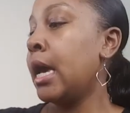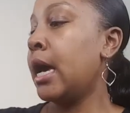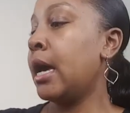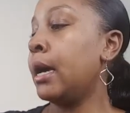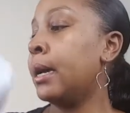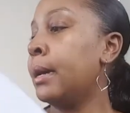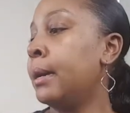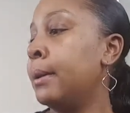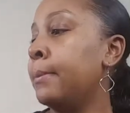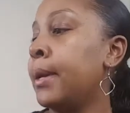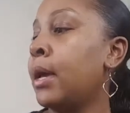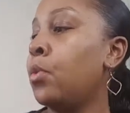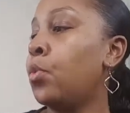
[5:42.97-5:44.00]
um,
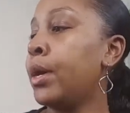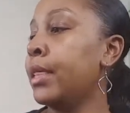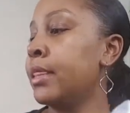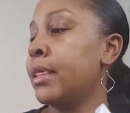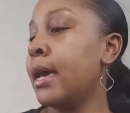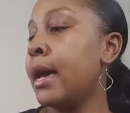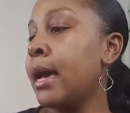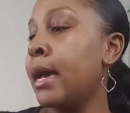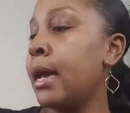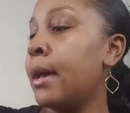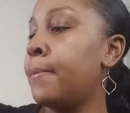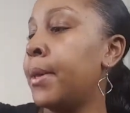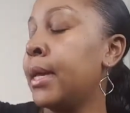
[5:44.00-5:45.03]
and with that
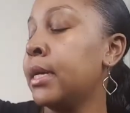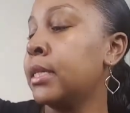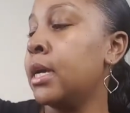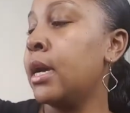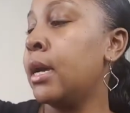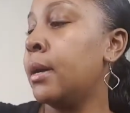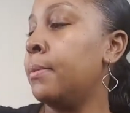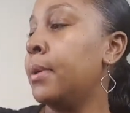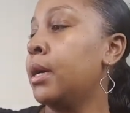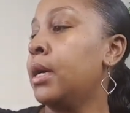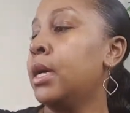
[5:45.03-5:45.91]
i picked up